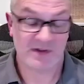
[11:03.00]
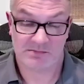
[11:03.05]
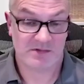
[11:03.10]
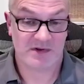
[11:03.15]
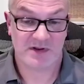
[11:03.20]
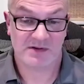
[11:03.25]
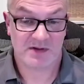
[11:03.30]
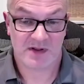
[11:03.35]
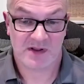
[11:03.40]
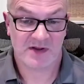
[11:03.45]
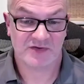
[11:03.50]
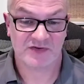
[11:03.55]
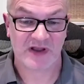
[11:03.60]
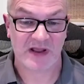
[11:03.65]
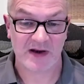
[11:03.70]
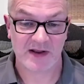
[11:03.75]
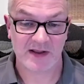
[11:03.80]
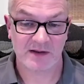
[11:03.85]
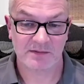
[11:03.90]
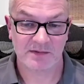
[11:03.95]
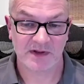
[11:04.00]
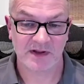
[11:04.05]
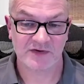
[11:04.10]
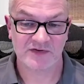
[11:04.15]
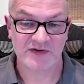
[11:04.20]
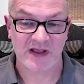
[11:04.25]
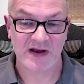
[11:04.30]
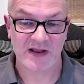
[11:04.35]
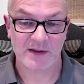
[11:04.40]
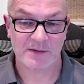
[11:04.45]
Exactly,
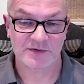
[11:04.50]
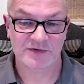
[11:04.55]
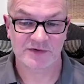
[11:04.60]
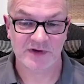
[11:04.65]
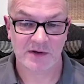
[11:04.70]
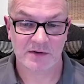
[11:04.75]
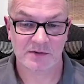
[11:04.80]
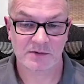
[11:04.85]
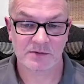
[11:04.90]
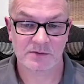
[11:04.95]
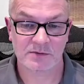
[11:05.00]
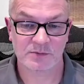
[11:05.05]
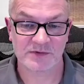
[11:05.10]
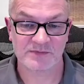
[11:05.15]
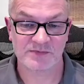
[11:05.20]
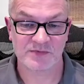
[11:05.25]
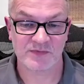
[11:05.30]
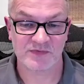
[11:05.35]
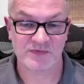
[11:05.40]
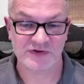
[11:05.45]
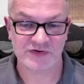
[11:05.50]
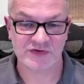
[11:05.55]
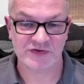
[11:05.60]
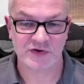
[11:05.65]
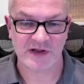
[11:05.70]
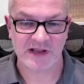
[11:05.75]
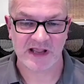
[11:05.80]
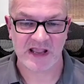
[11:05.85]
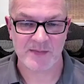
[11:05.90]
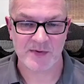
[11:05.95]
exactly. So we've just got
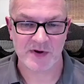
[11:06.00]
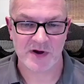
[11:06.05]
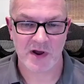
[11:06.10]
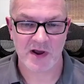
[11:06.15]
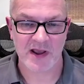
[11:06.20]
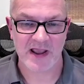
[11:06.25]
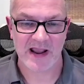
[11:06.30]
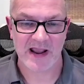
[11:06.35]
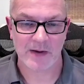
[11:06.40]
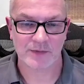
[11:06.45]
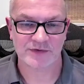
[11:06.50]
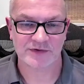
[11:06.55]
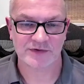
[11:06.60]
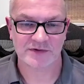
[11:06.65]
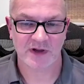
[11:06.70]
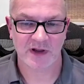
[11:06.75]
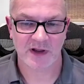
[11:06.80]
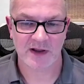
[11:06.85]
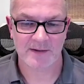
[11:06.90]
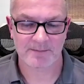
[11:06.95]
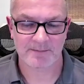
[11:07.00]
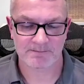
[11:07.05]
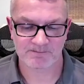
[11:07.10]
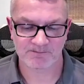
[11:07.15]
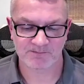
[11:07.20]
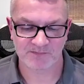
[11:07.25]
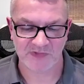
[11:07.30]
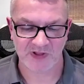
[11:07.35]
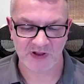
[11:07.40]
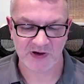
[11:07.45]
to keep an eye out.
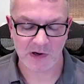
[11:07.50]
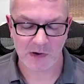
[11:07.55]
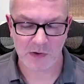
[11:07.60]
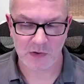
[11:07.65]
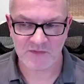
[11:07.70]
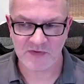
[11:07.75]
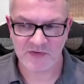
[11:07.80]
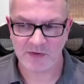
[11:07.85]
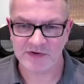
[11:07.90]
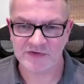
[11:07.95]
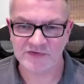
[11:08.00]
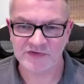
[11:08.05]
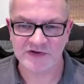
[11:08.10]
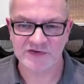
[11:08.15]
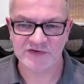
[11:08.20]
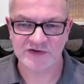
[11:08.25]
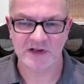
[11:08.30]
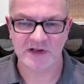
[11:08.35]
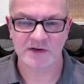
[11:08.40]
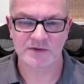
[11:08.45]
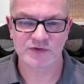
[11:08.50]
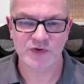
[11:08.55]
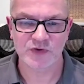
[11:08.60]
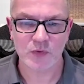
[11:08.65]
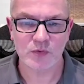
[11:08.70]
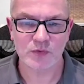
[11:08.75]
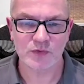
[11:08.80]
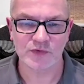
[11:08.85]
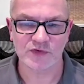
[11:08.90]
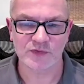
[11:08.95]
And a lot of your existing
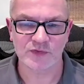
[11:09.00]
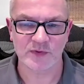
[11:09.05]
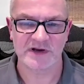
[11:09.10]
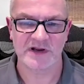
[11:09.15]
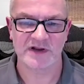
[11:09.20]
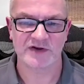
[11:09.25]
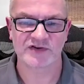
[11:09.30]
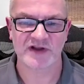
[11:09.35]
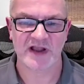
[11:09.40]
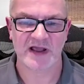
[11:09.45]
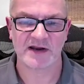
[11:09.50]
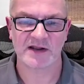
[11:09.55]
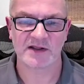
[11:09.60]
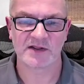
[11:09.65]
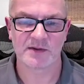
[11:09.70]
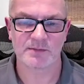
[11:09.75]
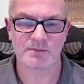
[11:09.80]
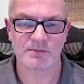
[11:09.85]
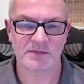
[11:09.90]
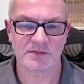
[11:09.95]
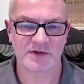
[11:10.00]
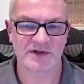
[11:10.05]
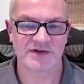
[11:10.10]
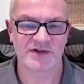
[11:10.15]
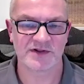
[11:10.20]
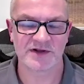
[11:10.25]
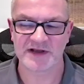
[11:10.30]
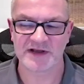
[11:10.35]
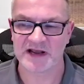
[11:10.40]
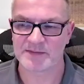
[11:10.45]
tools, when you're scanning them, the
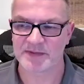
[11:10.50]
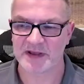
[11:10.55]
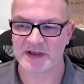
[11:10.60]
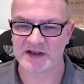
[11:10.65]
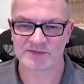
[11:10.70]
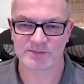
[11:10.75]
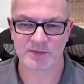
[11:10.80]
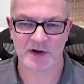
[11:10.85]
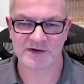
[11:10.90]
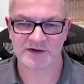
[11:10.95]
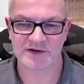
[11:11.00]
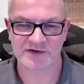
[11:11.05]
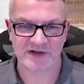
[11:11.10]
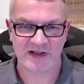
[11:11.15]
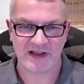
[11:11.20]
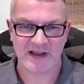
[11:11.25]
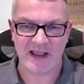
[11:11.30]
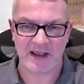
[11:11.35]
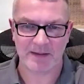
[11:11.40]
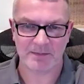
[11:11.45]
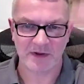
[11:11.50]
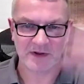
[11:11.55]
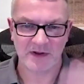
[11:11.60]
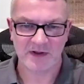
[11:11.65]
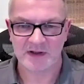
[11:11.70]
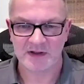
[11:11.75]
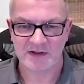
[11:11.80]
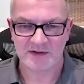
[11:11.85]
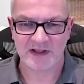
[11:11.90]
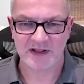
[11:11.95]
database might just say, yeah,
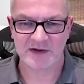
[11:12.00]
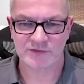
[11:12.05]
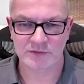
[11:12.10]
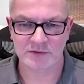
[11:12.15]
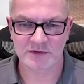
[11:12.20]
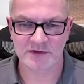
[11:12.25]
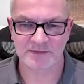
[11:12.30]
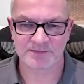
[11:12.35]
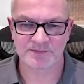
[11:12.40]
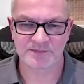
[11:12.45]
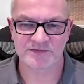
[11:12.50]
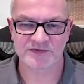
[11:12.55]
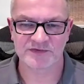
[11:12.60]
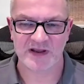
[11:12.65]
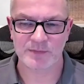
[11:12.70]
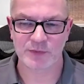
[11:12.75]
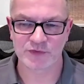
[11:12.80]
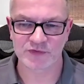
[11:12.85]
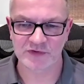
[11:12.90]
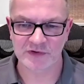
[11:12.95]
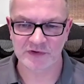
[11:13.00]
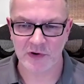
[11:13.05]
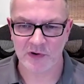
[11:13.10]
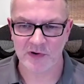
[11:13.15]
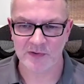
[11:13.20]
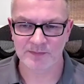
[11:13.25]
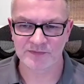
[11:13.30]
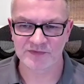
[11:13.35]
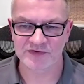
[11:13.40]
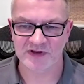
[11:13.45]
there's all the tables and
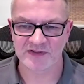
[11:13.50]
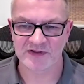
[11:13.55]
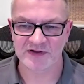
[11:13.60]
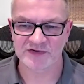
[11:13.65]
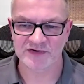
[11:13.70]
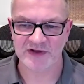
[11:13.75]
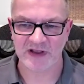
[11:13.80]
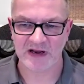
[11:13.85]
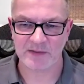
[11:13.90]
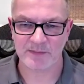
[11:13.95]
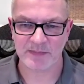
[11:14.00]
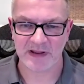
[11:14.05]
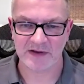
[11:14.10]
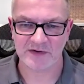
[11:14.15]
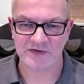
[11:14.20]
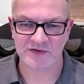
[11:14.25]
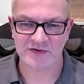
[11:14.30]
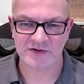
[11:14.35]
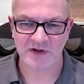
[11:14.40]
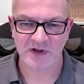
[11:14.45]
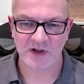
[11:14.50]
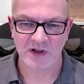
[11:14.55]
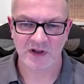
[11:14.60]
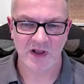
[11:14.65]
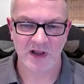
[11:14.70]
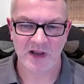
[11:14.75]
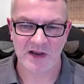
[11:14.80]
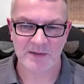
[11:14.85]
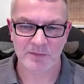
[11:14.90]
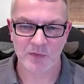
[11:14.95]
columns in this database.
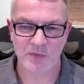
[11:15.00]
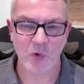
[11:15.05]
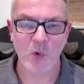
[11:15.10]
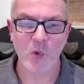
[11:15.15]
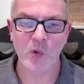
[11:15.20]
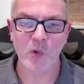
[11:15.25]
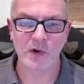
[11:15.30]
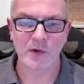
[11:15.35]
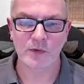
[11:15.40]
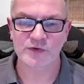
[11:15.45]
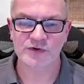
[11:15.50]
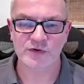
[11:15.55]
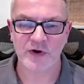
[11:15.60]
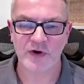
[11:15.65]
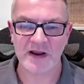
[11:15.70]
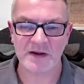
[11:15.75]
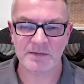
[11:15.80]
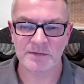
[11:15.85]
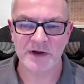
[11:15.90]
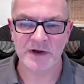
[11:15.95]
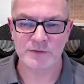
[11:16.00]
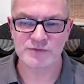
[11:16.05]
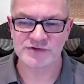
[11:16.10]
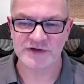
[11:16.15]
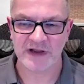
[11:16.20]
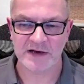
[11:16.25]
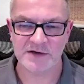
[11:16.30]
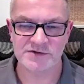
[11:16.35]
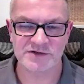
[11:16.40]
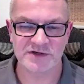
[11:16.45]
All looks great, no
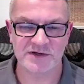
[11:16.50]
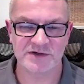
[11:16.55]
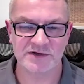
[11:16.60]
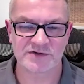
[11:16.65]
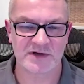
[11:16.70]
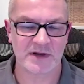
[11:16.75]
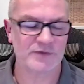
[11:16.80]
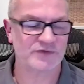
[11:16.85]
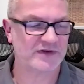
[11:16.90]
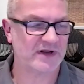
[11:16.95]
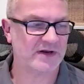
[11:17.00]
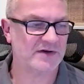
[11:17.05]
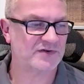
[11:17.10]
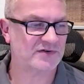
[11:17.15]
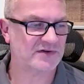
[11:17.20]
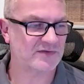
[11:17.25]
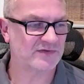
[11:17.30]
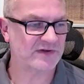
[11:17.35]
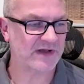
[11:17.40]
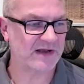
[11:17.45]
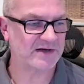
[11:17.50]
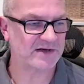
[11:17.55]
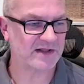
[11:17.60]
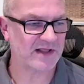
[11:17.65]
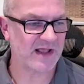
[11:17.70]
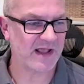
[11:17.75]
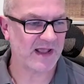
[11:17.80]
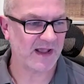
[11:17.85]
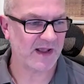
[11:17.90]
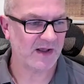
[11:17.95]
changes, no sensitive data
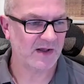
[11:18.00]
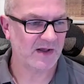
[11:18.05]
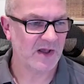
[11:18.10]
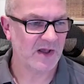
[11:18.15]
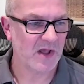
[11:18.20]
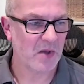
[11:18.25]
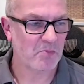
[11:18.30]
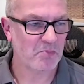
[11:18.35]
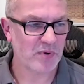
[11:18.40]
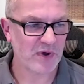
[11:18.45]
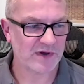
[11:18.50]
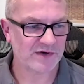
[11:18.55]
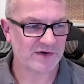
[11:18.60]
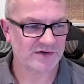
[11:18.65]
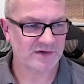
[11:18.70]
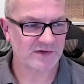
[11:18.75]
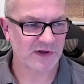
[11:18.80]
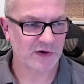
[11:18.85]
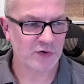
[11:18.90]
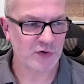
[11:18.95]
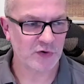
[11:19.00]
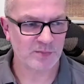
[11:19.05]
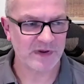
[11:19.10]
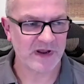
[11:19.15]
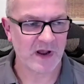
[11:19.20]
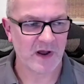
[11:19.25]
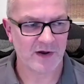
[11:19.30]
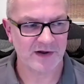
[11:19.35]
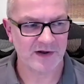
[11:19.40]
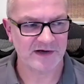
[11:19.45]
there. But there could be
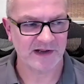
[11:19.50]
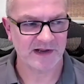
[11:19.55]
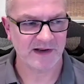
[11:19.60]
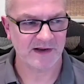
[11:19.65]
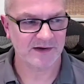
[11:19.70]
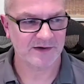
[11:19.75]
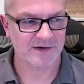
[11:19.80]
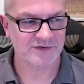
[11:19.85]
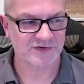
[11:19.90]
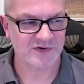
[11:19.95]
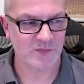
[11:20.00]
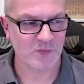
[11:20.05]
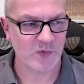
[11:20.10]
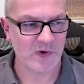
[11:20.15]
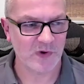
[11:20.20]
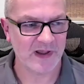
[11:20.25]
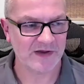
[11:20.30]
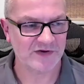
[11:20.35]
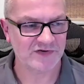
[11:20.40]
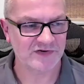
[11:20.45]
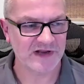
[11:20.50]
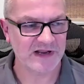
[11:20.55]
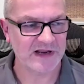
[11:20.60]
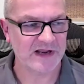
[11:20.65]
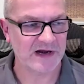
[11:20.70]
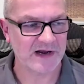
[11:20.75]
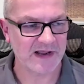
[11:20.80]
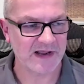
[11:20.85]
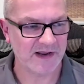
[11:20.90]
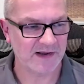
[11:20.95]
hiding somewhere
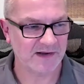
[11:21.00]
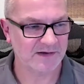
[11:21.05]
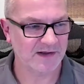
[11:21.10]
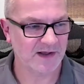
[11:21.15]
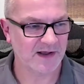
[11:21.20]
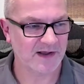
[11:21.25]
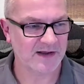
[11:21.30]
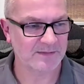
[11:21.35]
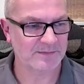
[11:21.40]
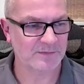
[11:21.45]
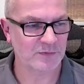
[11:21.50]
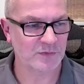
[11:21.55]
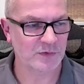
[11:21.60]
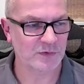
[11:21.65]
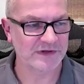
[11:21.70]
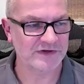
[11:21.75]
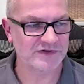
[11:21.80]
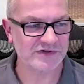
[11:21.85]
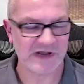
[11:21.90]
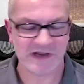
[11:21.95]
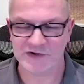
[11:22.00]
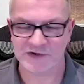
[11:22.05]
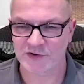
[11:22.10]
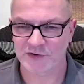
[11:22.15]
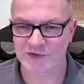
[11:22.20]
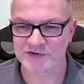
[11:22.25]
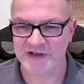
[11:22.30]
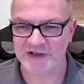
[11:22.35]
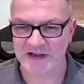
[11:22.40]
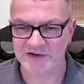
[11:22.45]
sneakily all this
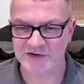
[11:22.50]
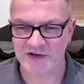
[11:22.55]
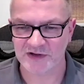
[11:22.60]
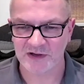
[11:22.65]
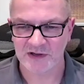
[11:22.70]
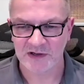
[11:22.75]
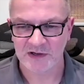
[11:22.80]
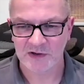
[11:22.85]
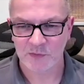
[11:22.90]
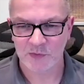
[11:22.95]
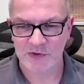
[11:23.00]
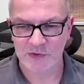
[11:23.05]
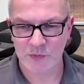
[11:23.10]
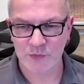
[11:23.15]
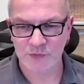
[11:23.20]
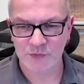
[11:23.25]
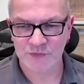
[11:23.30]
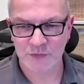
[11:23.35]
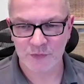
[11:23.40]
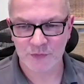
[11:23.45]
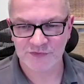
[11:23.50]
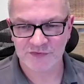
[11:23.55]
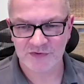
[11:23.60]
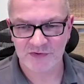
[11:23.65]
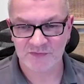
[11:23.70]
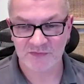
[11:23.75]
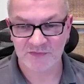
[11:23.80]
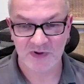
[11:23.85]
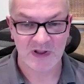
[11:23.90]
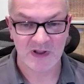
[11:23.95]
JSON data with all sorts
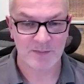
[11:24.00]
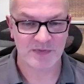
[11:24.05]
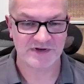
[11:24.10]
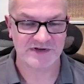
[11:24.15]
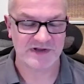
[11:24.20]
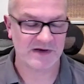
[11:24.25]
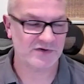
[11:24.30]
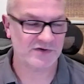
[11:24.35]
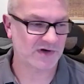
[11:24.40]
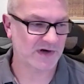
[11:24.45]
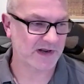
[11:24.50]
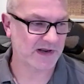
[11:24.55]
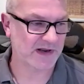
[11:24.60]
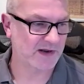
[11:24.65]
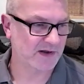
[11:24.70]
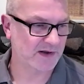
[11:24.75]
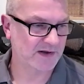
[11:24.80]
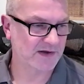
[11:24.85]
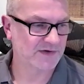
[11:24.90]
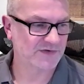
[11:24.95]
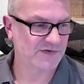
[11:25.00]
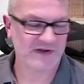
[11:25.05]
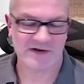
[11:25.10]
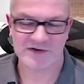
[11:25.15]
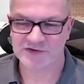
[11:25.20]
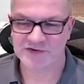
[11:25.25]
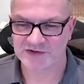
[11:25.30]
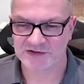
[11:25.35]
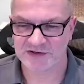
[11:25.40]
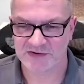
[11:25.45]
of potentially
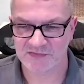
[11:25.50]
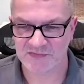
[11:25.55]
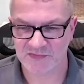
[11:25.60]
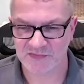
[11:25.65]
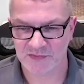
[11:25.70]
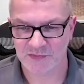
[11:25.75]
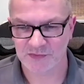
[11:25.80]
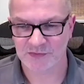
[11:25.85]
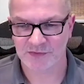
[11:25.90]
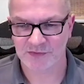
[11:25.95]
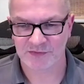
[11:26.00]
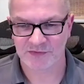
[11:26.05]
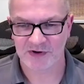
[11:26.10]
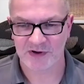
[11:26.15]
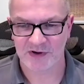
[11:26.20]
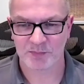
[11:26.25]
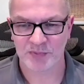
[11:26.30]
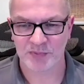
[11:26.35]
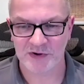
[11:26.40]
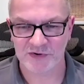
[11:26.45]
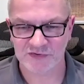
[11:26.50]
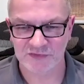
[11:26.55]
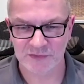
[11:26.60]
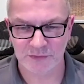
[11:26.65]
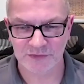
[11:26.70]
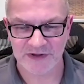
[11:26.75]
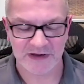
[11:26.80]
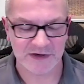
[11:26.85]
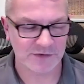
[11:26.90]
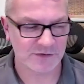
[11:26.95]
sensitive or personal
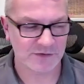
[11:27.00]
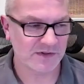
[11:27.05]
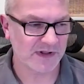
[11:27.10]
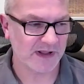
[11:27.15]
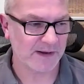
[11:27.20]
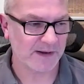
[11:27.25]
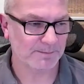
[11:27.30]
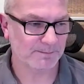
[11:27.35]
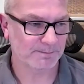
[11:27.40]
data in there.